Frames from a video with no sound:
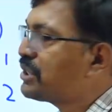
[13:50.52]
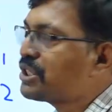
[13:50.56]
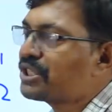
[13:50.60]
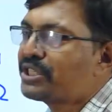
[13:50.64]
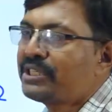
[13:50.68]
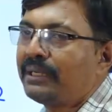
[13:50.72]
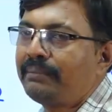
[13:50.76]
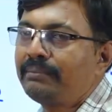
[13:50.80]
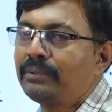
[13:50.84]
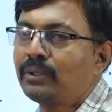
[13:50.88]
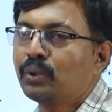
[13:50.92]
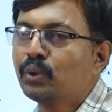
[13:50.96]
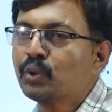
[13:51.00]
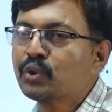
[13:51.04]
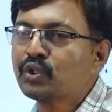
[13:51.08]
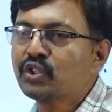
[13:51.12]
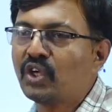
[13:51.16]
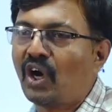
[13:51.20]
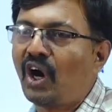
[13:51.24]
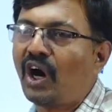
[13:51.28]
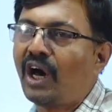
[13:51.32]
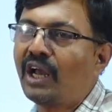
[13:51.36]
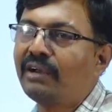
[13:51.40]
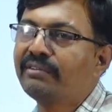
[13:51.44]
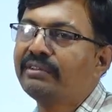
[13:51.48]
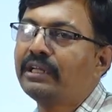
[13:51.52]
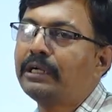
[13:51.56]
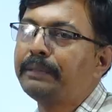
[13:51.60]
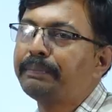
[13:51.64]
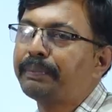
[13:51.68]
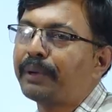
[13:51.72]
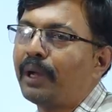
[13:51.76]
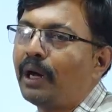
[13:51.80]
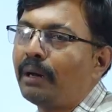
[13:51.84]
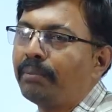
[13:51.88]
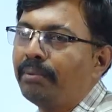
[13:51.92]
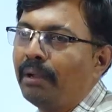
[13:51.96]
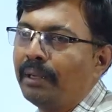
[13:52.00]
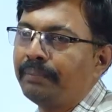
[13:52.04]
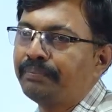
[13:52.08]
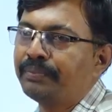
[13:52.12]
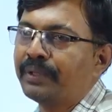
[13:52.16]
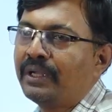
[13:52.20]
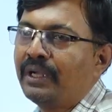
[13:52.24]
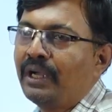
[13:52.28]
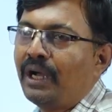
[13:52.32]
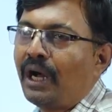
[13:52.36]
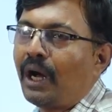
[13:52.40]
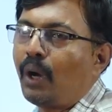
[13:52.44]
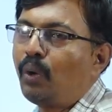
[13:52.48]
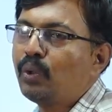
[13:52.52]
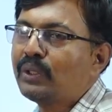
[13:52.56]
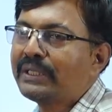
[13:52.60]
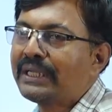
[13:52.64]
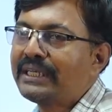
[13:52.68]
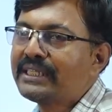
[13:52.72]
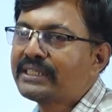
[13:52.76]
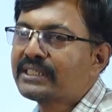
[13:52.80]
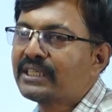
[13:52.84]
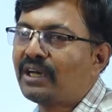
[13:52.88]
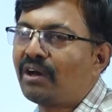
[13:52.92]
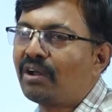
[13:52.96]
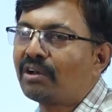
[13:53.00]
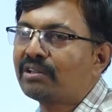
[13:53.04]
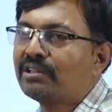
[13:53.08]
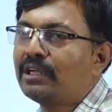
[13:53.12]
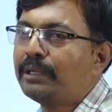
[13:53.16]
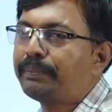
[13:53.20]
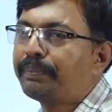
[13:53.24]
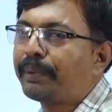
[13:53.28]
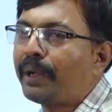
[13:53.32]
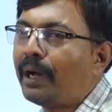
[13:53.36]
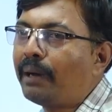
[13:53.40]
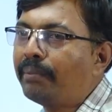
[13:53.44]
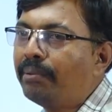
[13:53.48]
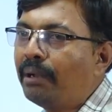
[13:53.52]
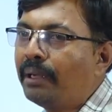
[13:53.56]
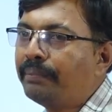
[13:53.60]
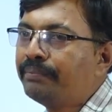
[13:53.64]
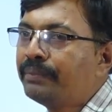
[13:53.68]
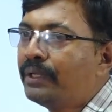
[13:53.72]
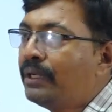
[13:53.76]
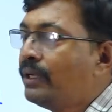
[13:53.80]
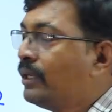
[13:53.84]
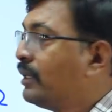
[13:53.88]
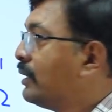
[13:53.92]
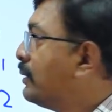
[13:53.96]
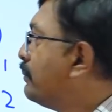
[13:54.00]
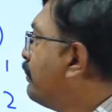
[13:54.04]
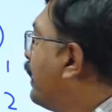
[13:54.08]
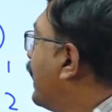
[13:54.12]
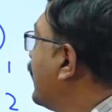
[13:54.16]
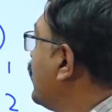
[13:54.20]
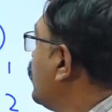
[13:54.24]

system, to solve the problem, how can solve the problem? By